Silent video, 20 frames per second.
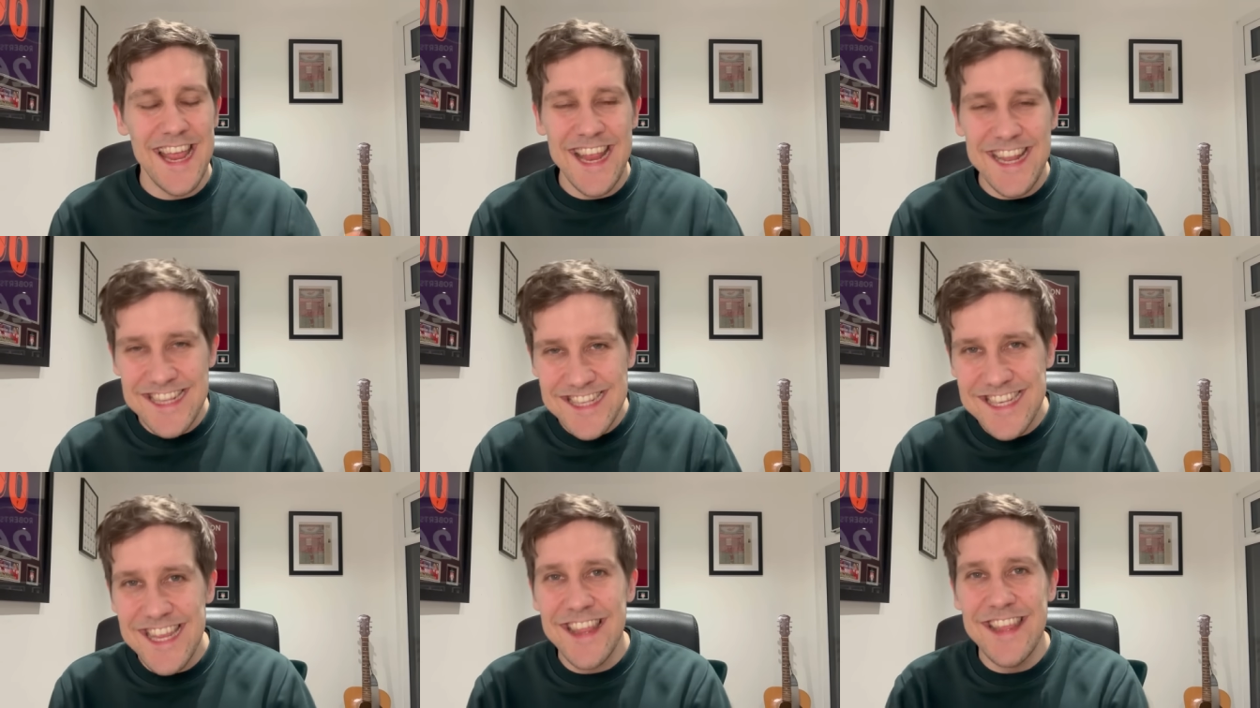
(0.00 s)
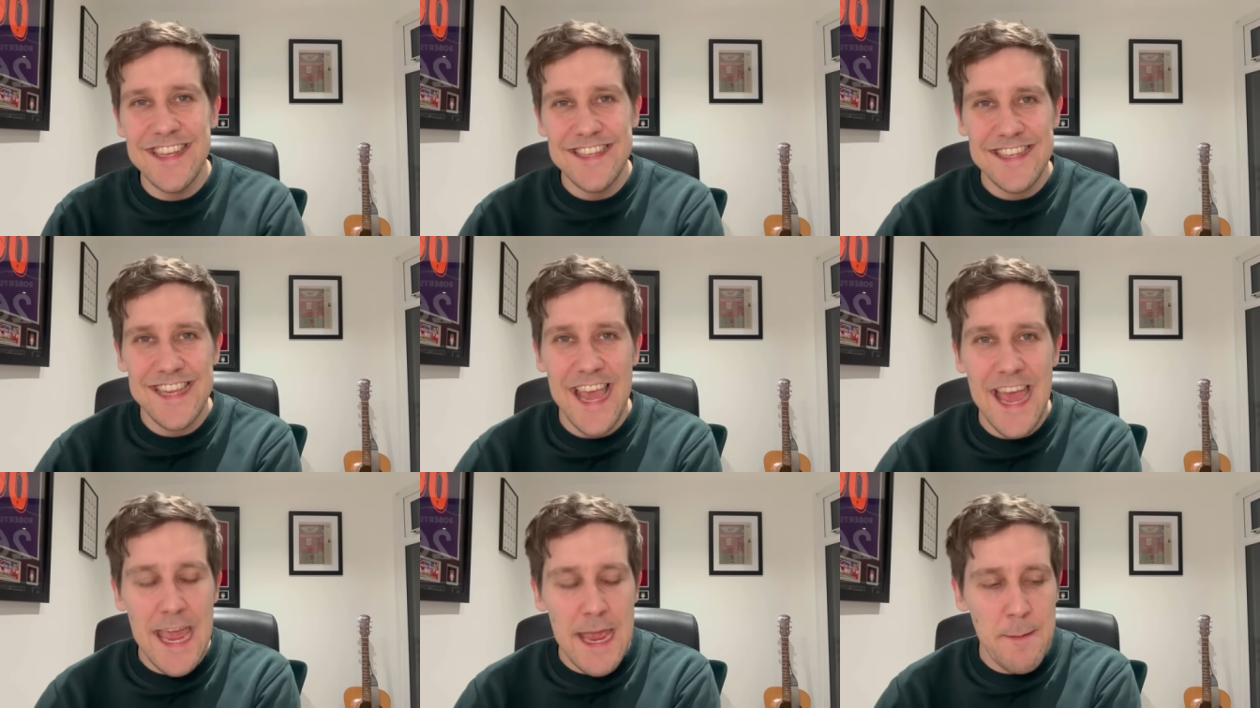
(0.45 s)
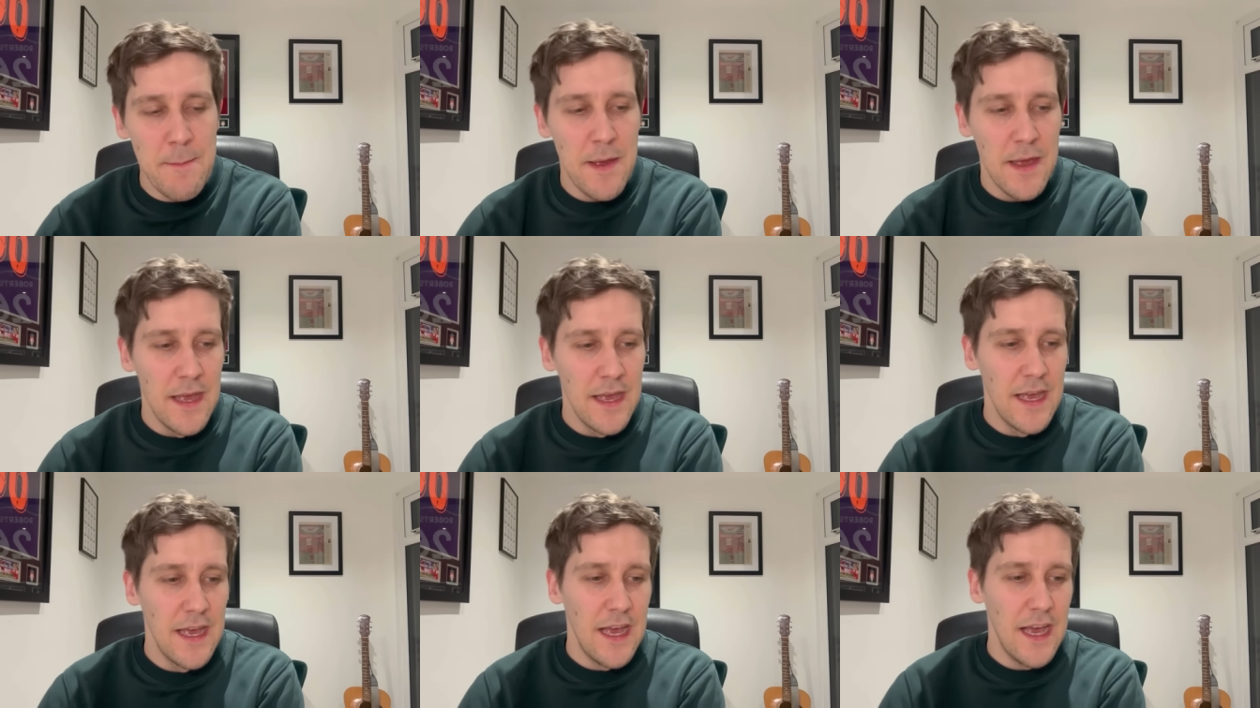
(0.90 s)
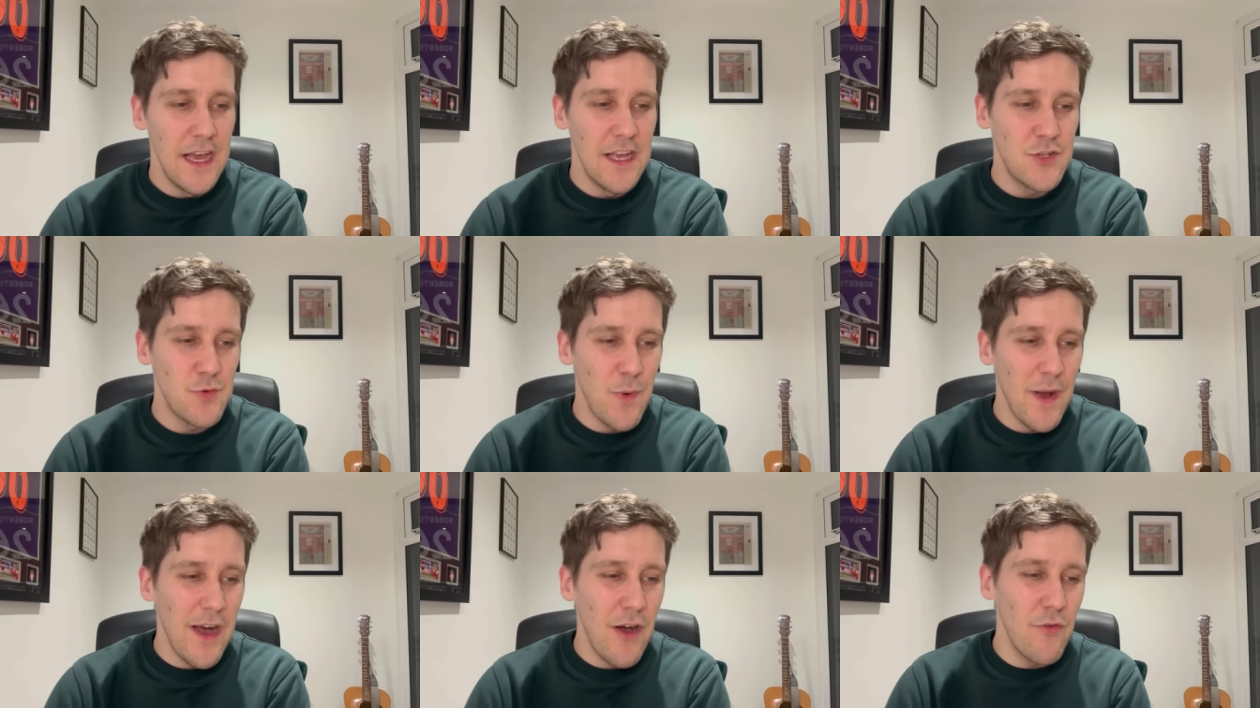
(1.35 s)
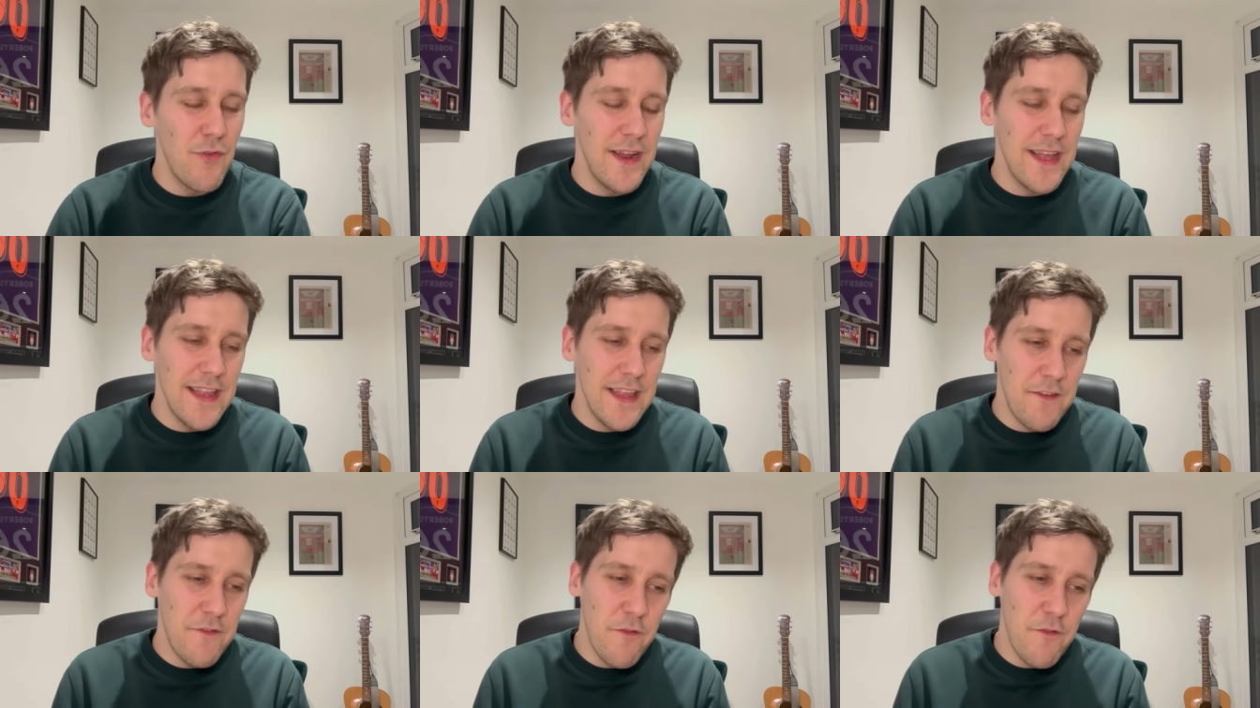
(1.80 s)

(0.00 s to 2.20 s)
into this game as well, really.